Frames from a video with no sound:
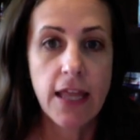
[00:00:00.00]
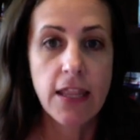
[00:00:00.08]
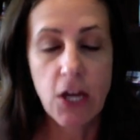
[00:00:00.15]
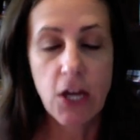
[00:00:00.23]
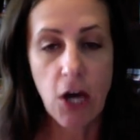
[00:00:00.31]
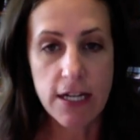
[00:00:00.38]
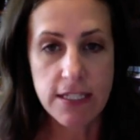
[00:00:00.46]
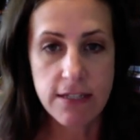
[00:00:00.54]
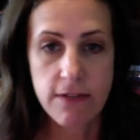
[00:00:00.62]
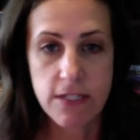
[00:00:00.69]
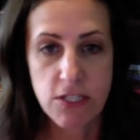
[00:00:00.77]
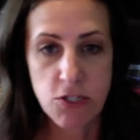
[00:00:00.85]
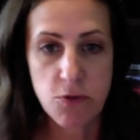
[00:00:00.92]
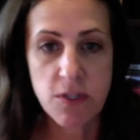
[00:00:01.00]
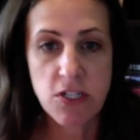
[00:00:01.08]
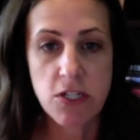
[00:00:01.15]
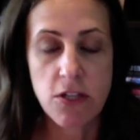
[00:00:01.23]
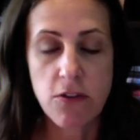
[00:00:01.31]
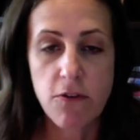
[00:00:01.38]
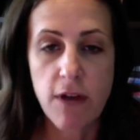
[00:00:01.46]
the cost of his
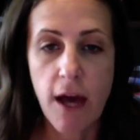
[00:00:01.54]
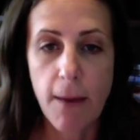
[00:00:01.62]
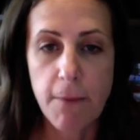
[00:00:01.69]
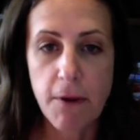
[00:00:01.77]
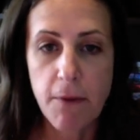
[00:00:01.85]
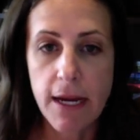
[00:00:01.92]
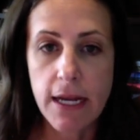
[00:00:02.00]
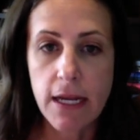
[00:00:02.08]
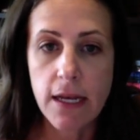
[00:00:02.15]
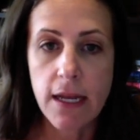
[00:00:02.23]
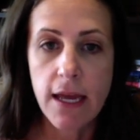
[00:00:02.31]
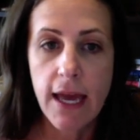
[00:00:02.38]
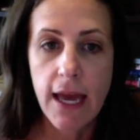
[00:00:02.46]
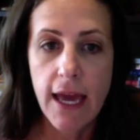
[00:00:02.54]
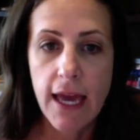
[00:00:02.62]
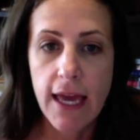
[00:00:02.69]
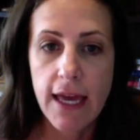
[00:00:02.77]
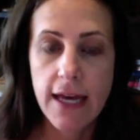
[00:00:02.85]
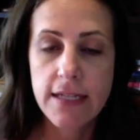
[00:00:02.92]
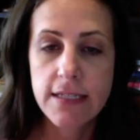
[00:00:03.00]
tuition through copywriting.
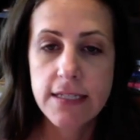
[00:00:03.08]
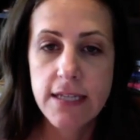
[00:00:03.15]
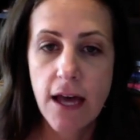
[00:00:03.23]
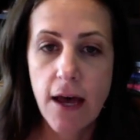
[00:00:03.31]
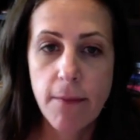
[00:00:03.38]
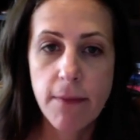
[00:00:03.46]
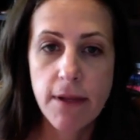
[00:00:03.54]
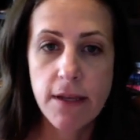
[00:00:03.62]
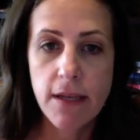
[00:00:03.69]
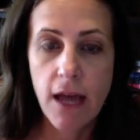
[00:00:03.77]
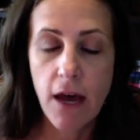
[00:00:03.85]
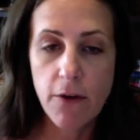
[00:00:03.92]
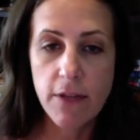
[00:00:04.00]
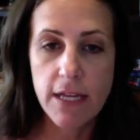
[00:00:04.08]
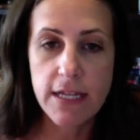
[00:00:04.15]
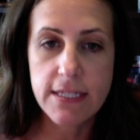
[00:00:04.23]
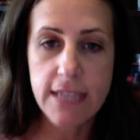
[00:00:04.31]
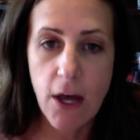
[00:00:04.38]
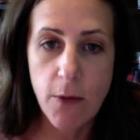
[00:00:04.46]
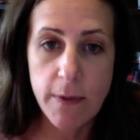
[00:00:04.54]
And um, not only
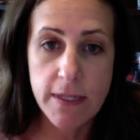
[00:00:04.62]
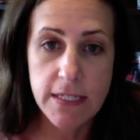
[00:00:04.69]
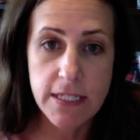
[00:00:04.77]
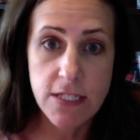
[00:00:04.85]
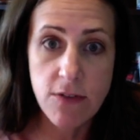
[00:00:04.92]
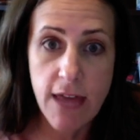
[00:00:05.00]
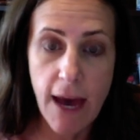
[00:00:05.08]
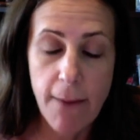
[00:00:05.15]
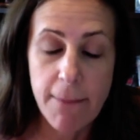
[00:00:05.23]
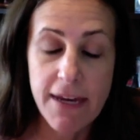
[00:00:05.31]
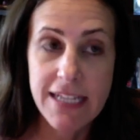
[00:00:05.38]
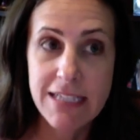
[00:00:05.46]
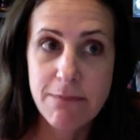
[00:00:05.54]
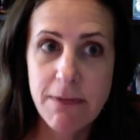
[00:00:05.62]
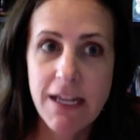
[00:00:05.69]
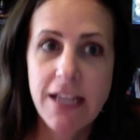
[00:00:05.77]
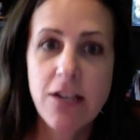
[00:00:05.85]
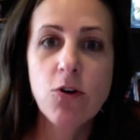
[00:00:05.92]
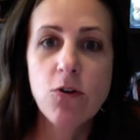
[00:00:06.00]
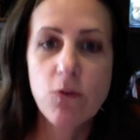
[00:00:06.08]
is it helping to do that, but it's
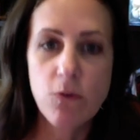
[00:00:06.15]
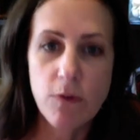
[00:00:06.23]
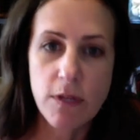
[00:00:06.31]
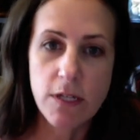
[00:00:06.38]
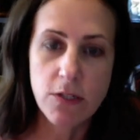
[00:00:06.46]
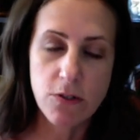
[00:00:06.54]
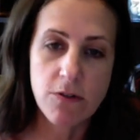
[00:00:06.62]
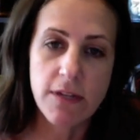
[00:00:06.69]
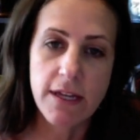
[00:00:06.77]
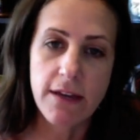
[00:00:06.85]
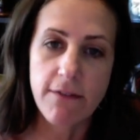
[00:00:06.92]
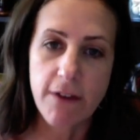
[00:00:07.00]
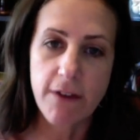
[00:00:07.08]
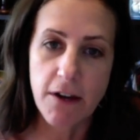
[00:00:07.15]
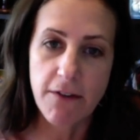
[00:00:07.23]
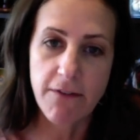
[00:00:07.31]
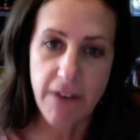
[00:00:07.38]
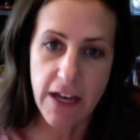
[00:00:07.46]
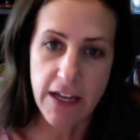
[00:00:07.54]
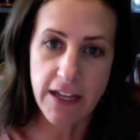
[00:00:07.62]
been really truly very
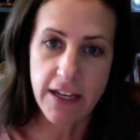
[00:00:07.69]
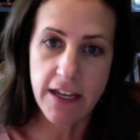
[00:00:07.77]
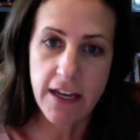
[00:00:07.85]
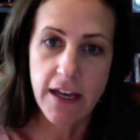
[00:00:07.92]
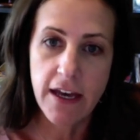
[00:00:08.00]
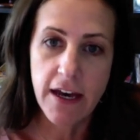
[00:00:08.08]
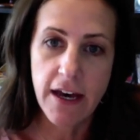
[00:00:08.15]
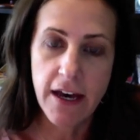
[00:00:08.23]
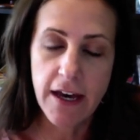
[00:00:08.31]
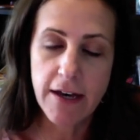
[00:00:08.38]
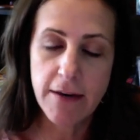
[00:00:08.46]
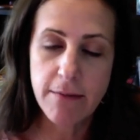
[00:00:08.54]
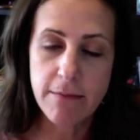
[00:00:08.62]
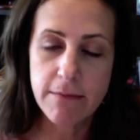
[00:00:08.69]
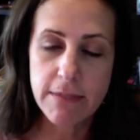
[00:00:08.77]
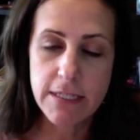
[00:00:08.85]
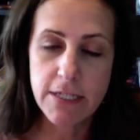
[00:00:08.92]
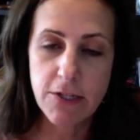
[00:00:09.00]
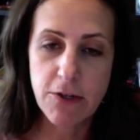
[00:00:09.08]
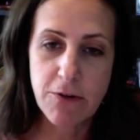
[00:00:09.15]
fun um,
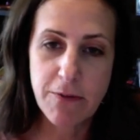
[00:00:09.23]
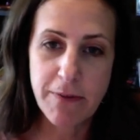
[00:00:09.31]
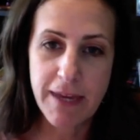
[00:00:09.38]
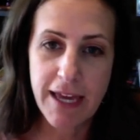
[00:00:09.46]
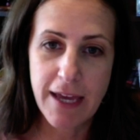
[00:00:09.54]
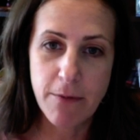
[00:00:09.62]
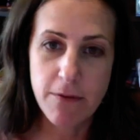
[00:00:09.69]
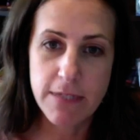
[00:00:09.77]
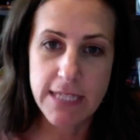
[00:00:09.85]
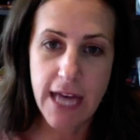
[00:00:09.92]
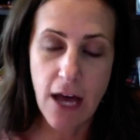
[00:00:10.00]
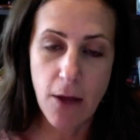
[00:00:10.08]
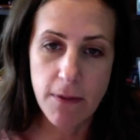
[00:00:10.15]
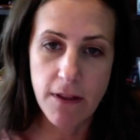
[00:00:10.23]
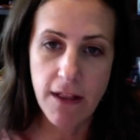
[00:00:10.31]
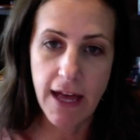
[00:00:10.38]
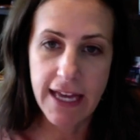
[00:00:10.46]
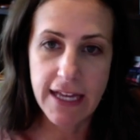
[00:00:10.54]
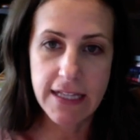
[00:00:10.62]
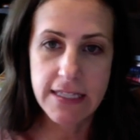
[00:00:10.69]
to be able to help
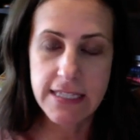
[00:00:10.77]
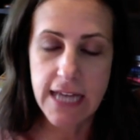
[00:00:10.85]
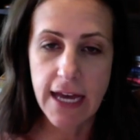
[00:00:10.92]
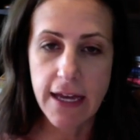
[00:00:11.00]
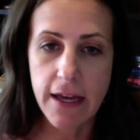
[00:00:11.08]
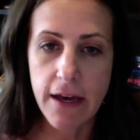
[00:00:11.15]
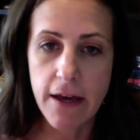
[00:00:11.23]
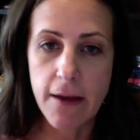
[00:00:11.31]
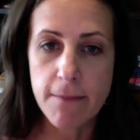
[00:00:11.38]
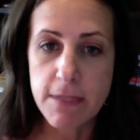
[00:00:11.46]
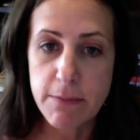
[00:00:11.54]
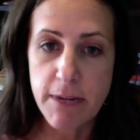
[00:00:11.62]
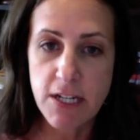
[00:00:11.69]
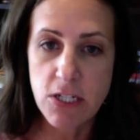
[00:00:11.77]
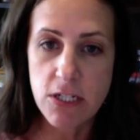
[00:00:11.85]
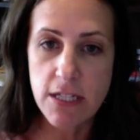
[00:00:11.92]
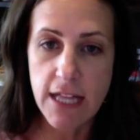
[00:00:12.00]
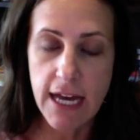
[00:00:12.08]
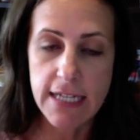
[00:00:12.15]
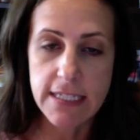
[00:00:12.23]
clients. I um,
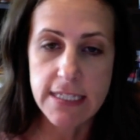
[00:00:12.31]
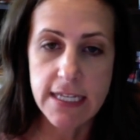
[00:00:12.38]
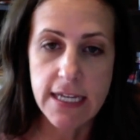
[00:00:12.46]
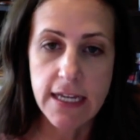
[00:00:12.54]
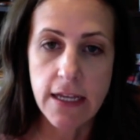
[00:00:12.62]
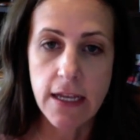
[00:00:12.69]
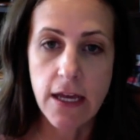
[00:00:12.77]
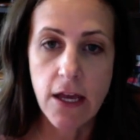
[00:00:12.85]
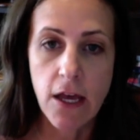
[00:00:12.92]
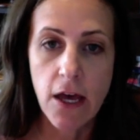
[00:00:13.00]
specialize in